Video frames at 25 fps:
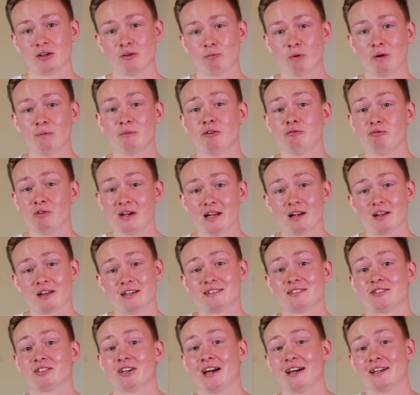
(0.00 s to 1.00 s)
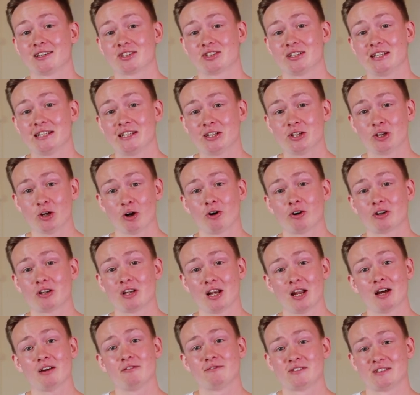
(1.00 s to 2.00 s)
When we realize that actually
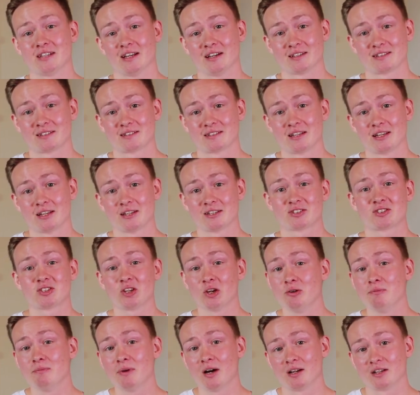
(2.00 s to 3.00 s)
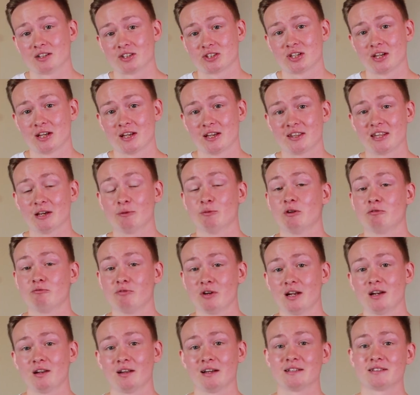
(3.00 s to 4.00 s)
God loves us so much, then we
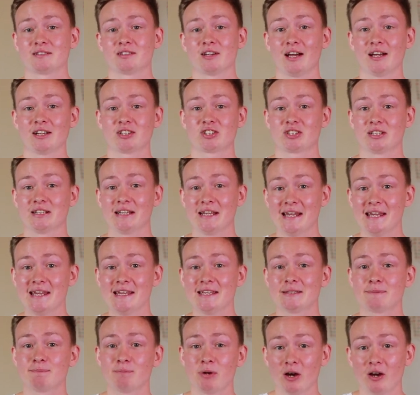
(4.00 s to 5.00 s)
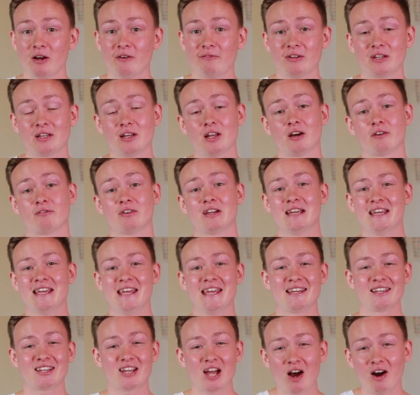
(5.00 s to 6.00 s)
realize that actually His perfect love,
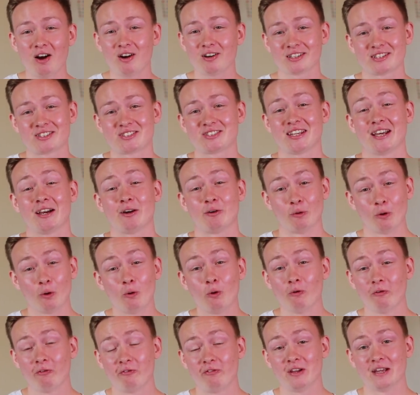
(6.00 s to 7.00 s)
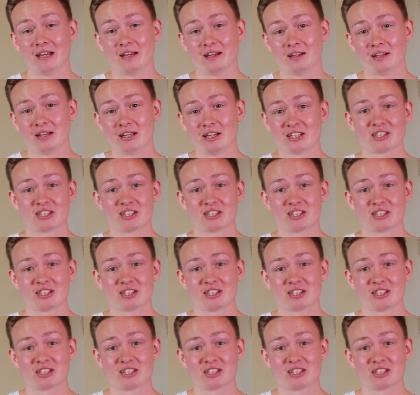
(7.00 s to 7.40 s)
it casts out all fear.